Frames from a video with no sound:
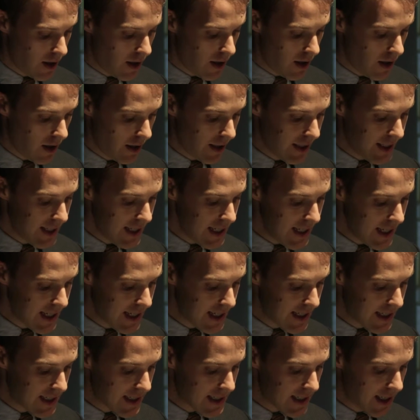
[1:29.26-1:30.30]
A key
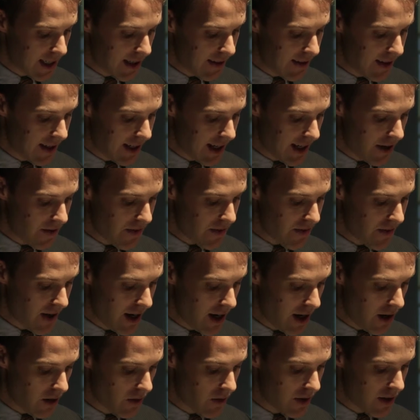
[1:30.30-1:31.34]
insight that I
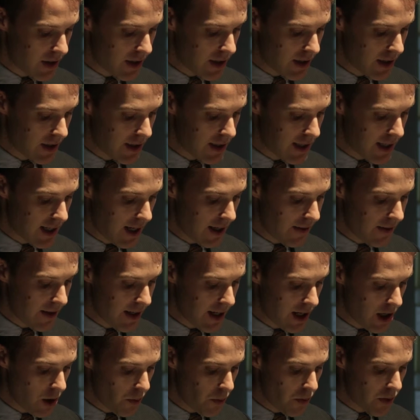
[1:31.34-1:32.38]
found is that
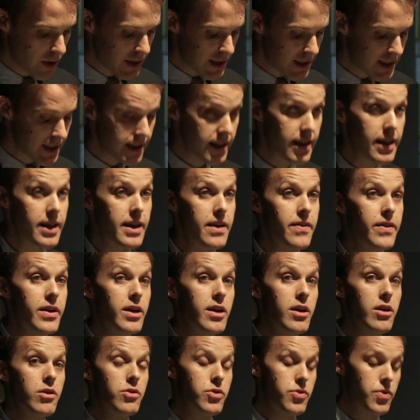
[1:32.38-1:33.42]
the airport city and the
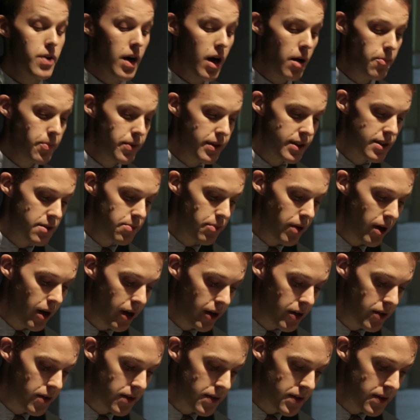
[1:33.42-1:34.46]
Aerotropolis
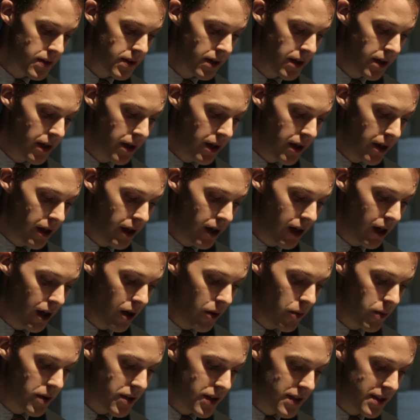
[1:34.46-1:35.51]
models,
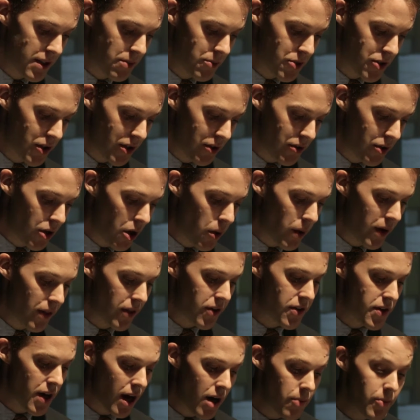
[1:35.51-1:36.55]
which, as I'm sure you know, are the
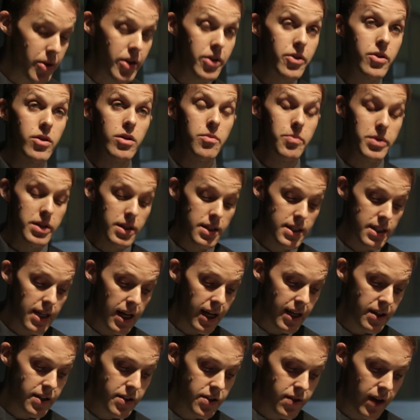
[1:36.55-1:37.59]
dominant urban
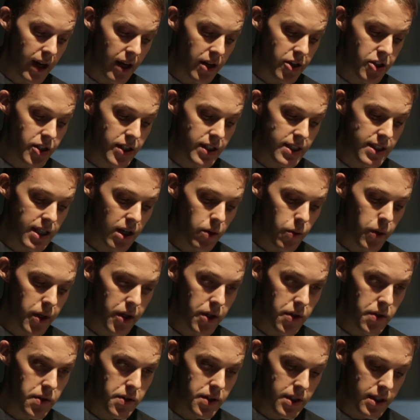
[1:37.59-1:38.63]
design strategies that we
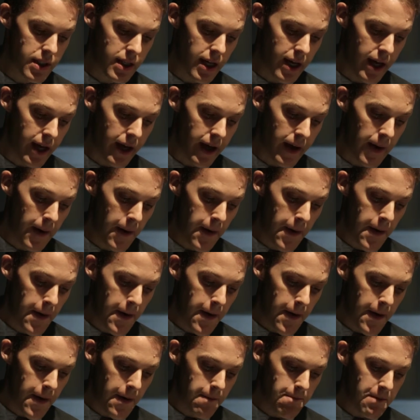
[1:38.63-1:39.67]
use today,
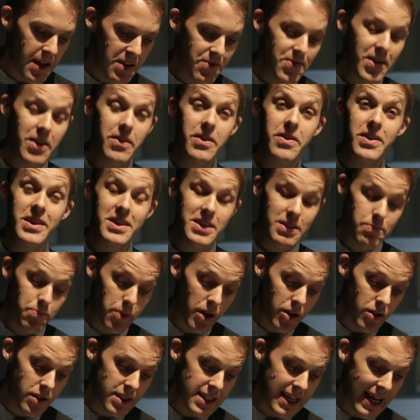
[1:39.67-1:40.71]
I found that these
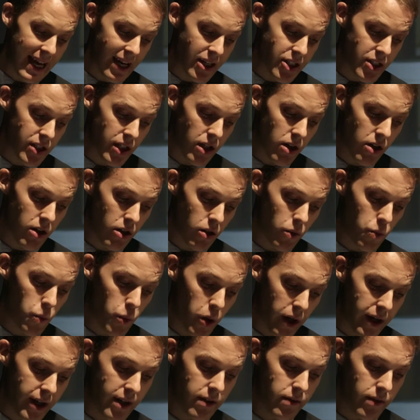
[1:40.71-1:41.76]
models actually aren't
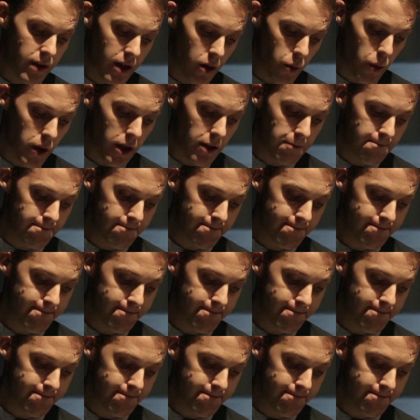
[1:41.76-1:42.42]
working very well.